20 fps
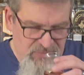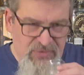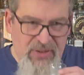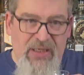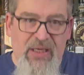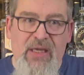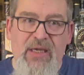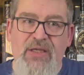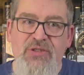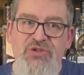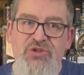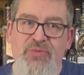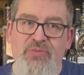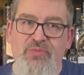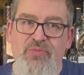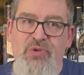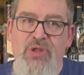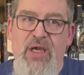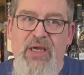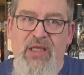Like I get a
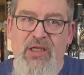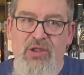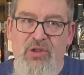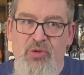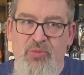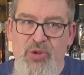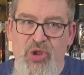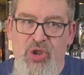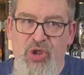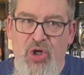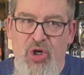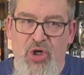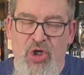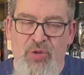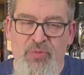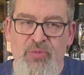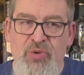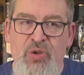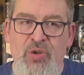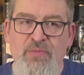little bit of
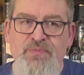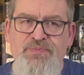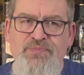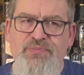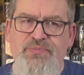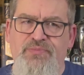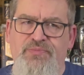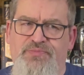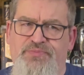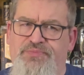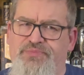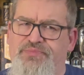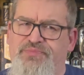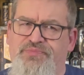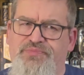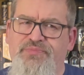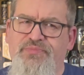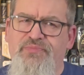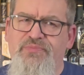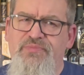caramel,
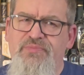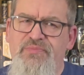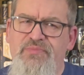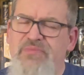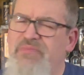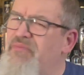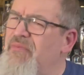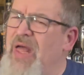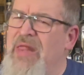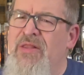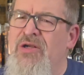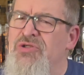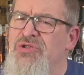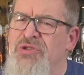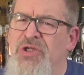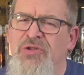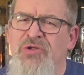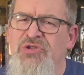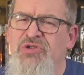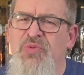and there's
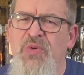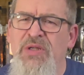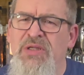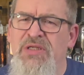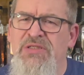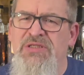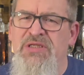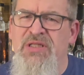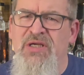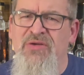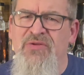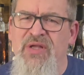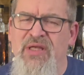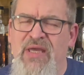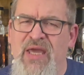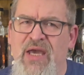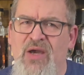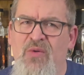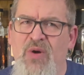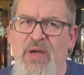another sweetness in there that I
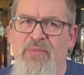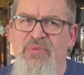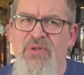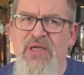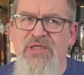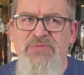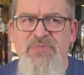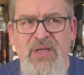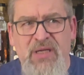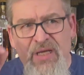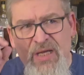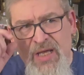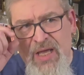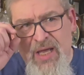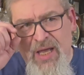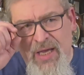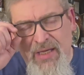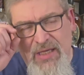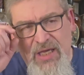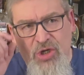can't quite place, but
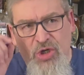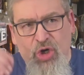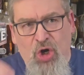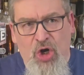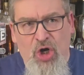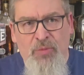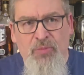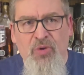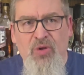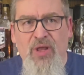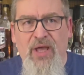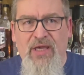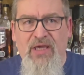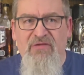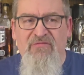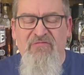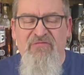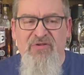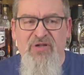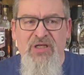I get caramel, I
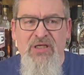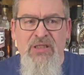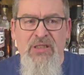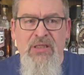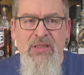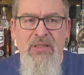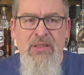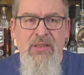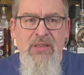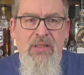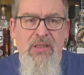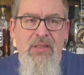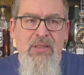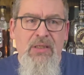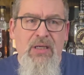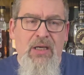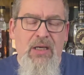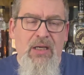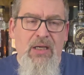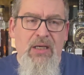get vanilla,
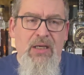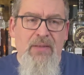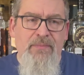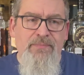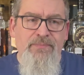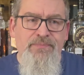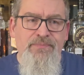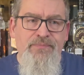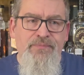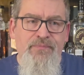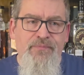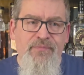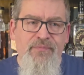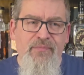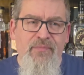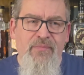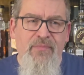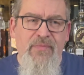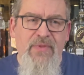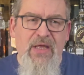
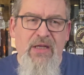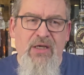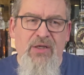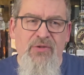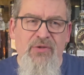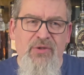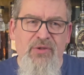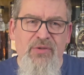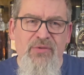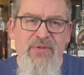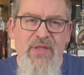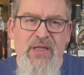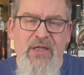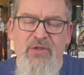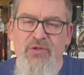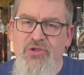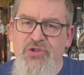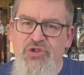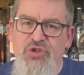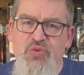that
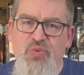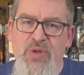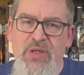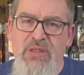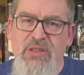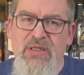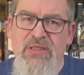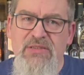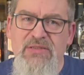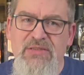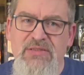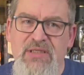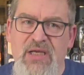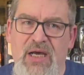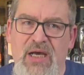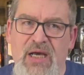other sweetness,